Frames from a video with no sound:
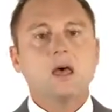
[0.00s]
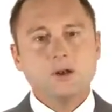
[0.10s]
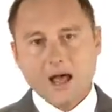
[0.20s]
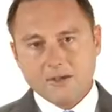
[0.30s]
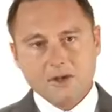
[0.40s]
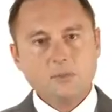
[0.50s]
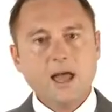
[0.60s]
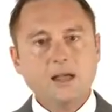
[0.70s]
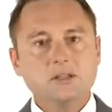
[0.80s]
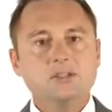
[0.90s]
Now that you're
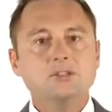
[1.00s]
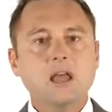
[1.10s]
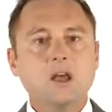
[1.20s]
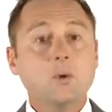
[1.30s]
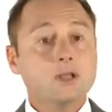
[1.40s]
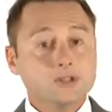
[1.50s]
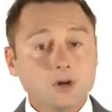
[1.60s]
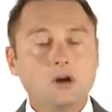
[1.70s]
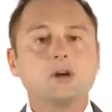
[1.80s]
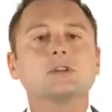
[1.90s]
back in state, we can
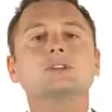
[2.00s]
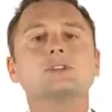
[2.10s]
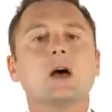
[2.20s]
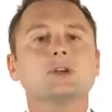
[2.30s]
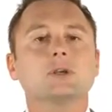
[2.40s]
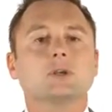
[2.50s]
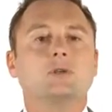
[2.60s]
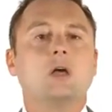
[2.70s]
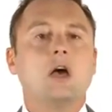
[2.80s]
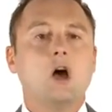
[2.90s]
start our discussion